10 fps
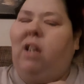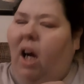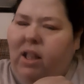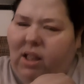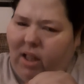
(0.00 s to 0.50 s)

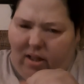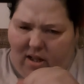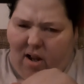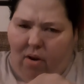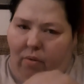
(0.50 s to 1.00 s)
I said
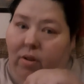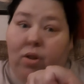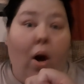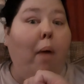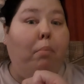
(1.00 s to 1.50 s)
no.
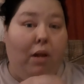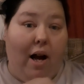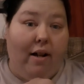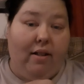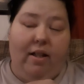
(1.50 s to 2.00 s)
So I
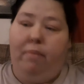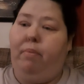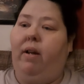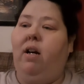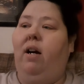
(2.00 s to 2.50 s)
blocked it
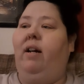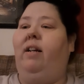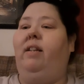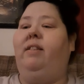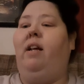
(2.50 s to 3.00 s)

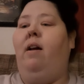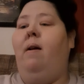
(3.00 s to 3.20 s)
because,